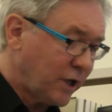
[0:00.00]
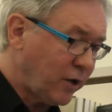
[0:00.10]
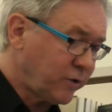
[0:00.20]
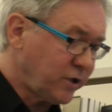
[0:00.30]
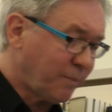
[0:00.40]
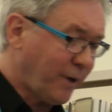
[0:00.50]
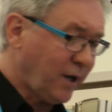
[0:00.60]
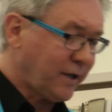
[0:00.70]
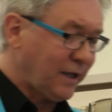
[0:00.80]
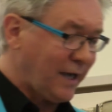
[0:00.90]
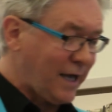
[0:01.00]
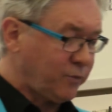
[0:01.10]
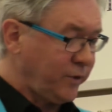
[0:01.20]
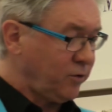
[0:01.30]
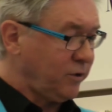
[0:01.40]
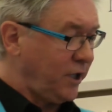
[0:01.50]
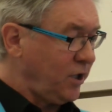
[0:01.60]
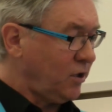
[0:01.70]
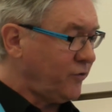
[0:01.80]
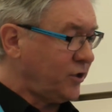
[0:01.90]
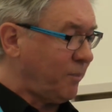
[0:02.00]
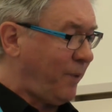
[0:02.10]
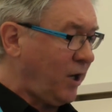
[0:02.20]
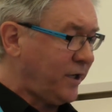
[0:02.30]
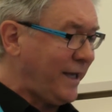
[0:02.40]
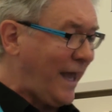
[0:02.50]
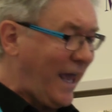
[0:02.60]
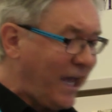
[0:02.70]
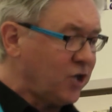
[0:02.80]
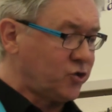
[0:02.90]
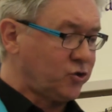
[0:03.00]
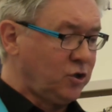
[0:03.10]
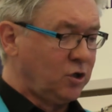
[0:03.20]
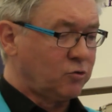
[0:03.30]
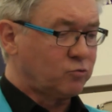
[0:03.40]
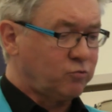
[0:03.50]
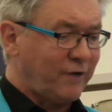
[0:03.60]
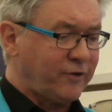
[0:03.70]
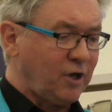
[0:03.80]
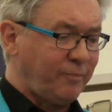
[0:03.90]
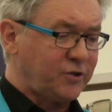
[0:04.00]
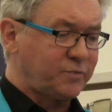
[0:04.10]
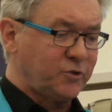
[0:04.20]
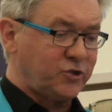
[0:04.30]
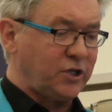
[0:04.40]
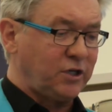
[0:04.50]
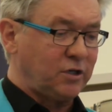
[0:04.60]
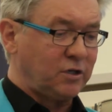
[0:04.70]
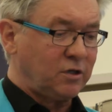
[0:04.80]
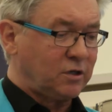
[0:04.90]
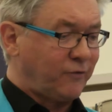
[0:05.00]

Out in the parking lot, we could hear the departing angel revving up his machine.